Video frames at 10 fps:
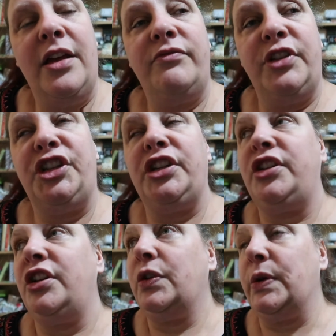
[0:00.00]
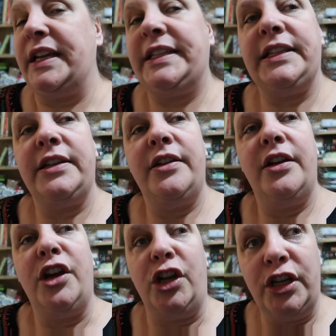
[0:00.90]
richard chris
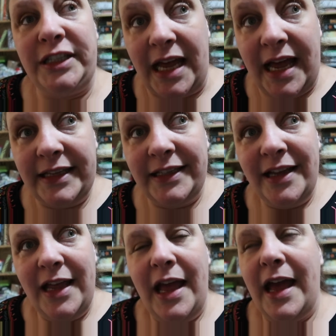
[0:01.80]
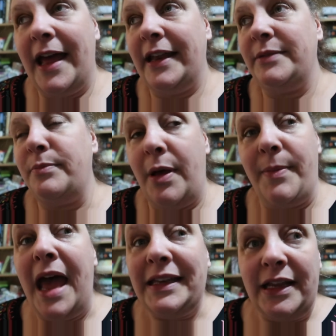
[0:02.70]
her dad and
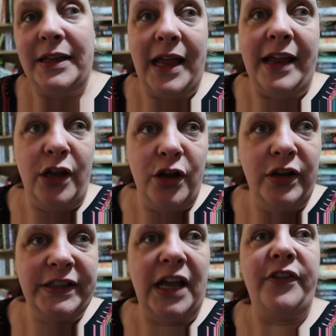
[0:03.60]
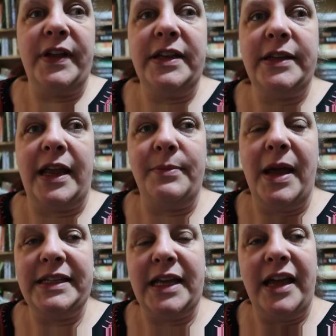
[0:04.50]
mum and, and, and herself and, and
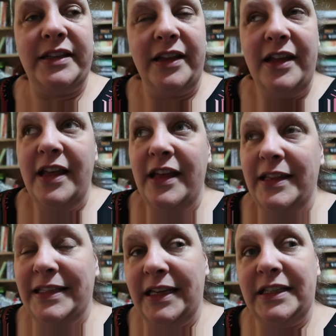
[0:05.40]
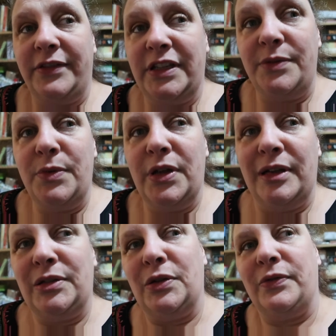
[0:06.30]
my dad, six of us in one
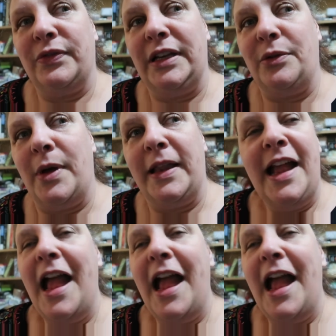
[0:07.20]
household for a little while.